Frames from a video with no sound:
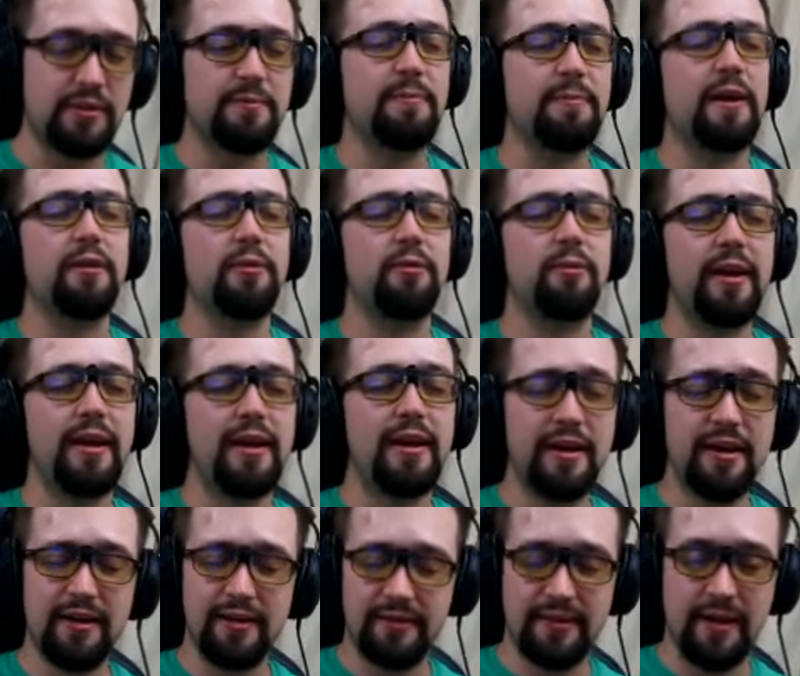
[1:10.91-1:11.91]
By the way,
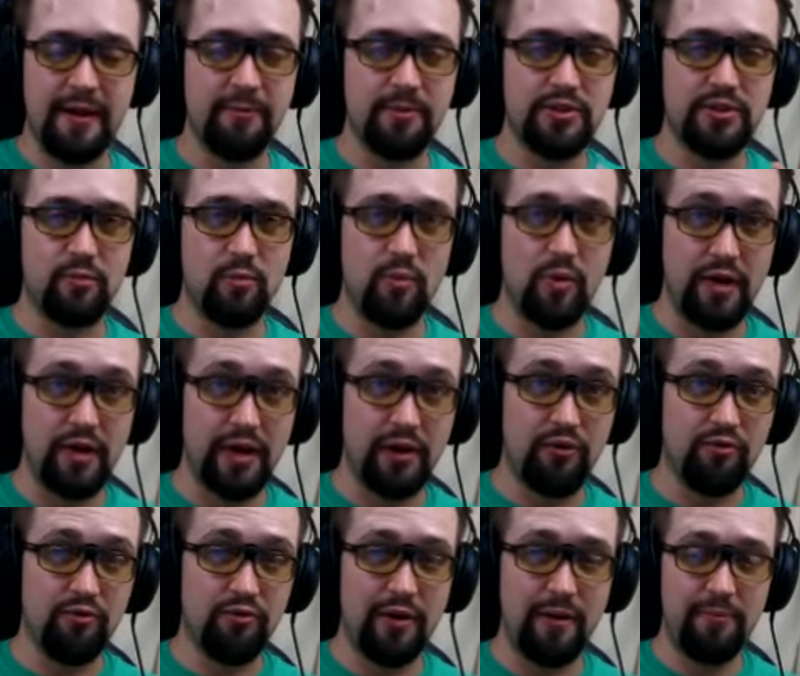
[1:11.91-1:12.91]
that was the one I
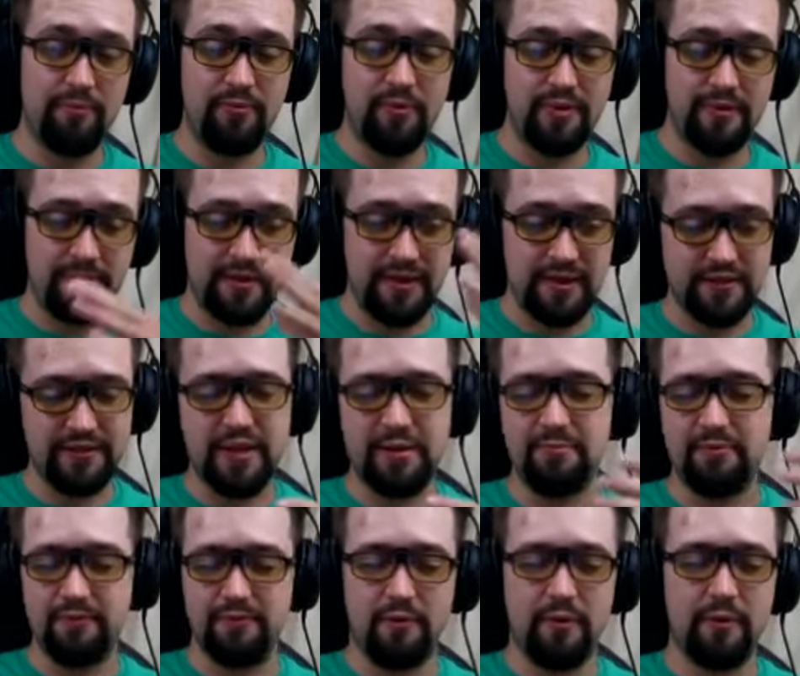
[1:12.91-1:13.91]
grew up with because they
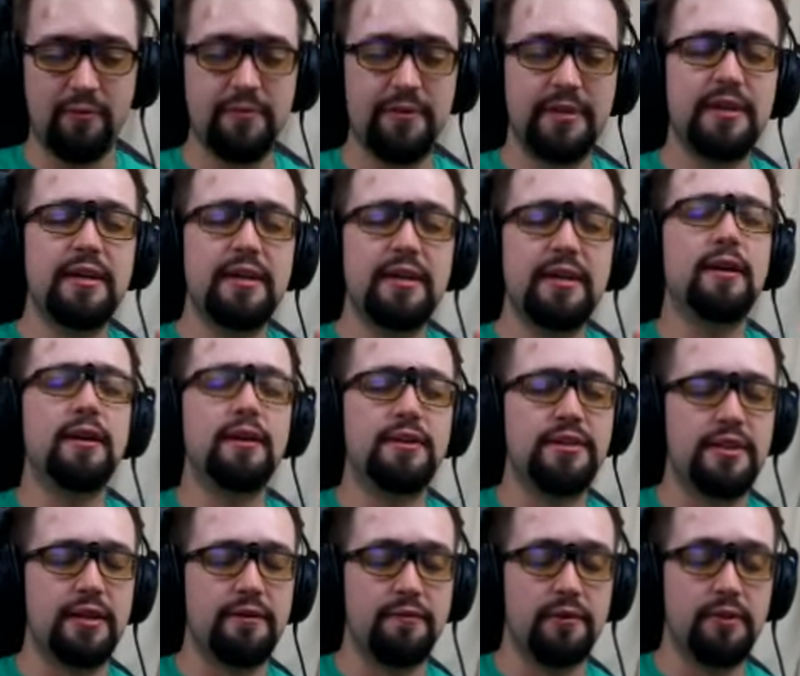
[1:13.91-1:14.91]
performed
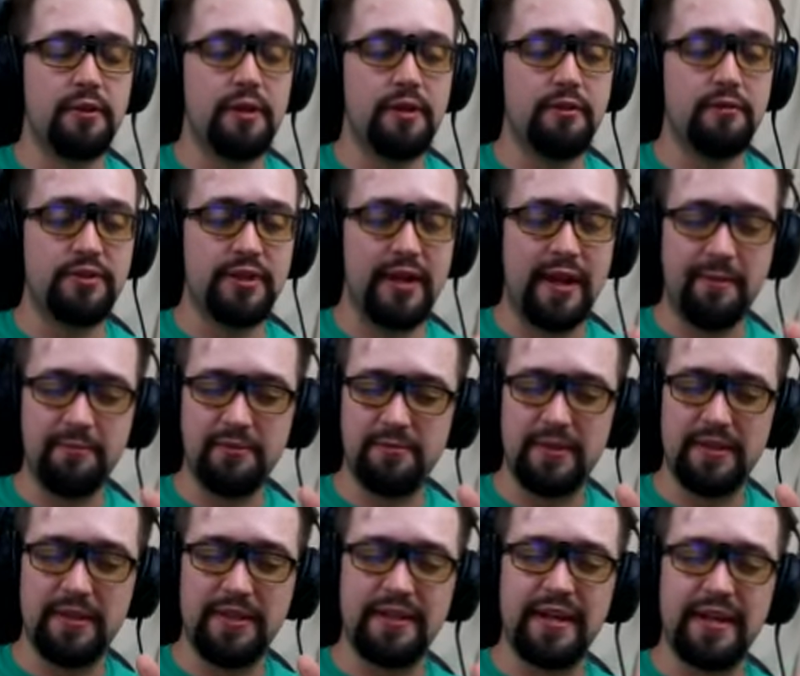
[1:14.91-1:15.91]
several other times,
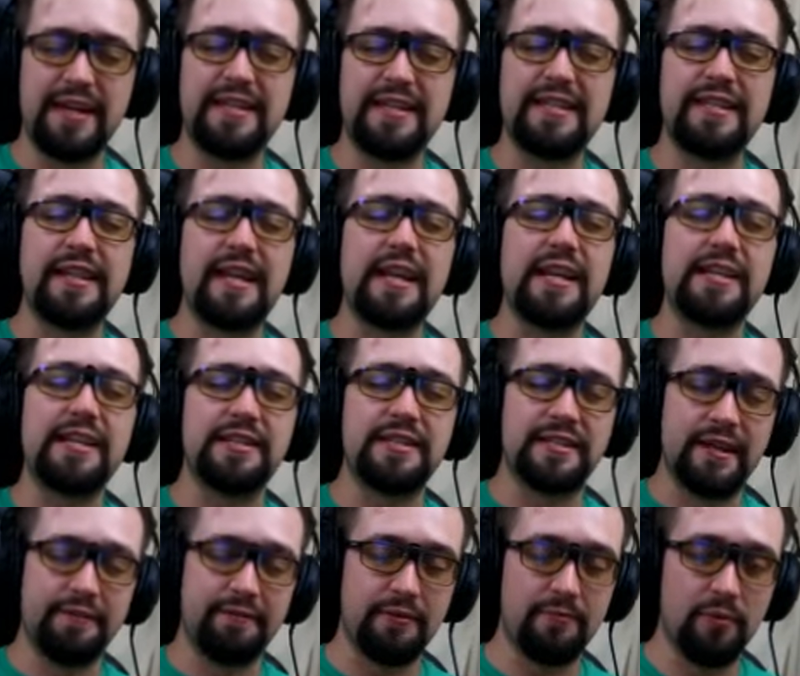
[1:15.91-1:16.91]
but the
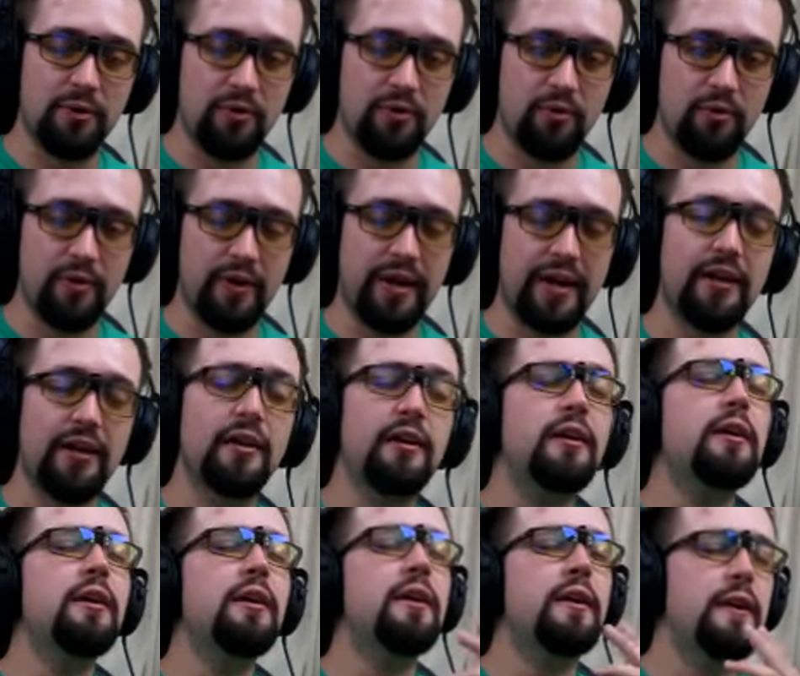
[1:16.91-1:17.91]
1987 recording
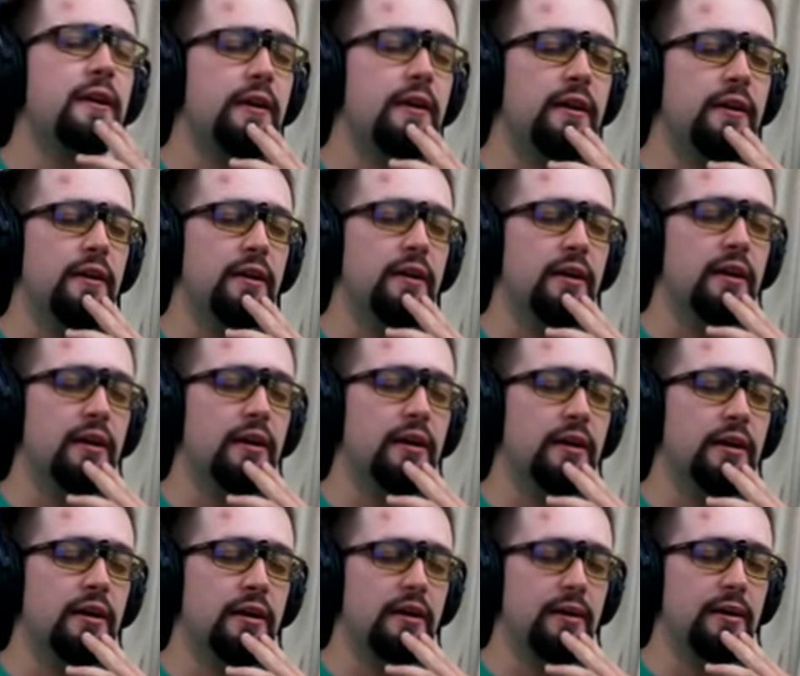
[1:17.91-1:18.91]
in
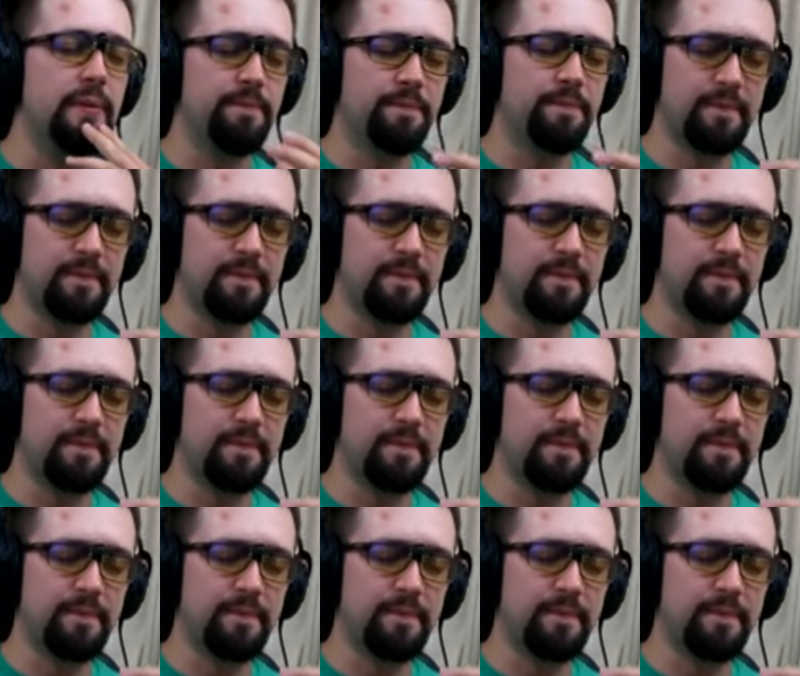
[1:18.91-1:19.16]
uh